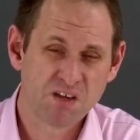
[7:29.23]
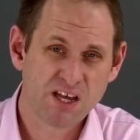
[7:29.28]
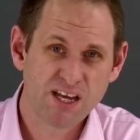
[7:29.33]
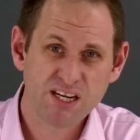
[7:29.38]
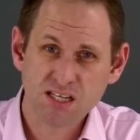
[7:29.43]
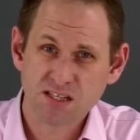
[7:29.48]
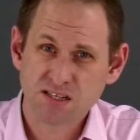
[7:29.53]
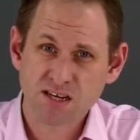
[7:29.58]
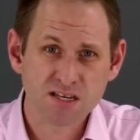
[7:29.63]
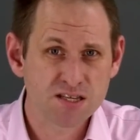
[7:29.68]

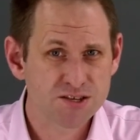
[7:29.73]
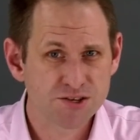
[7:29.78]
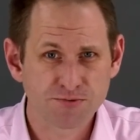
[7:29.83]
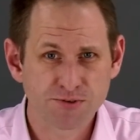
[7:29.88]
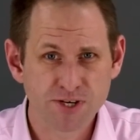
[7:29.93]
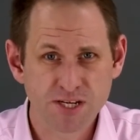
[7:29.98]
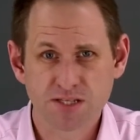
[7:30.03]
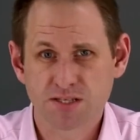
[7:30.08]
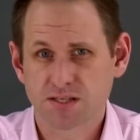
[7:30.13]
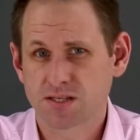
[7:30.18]
Any data
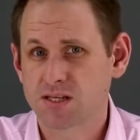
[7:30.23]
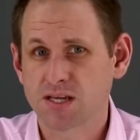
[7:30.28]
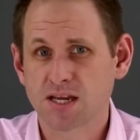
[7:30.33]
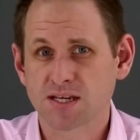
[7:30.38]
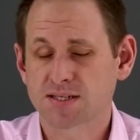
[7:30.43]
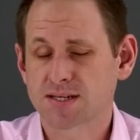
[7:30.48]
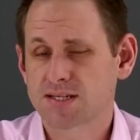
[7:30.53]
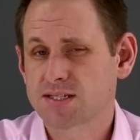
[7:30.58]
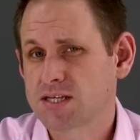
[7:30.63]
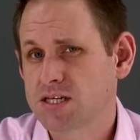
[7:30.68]
written to the
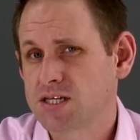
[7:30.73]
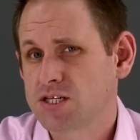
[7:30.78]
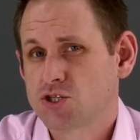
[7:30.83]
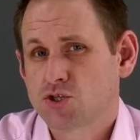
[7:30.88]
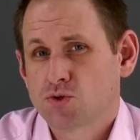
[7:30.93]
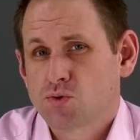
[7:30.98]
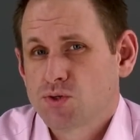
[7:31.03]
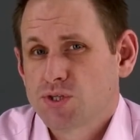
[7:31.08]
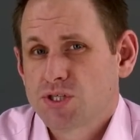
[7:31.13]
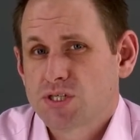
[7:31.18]
SSD
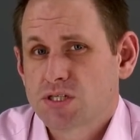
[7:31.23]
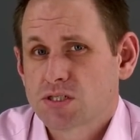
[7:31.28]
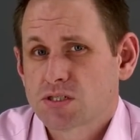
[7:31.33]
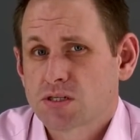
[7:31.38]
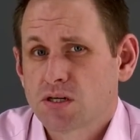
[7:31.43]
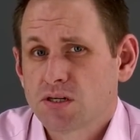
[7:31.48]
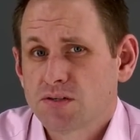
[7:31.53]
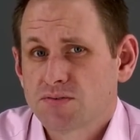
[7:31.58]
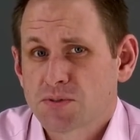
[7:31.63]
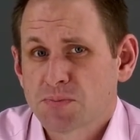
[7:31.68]
shortens its
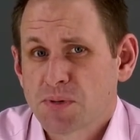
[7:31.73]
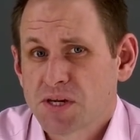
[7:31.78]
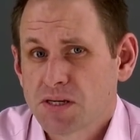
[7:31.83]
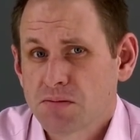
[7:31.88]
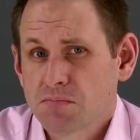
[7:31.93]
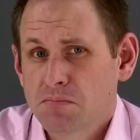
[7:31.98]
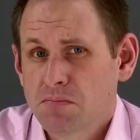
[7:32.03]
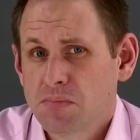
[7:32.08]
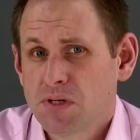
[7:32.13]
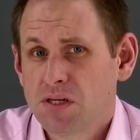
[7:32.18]

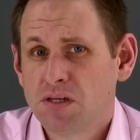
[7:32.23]
lifespan.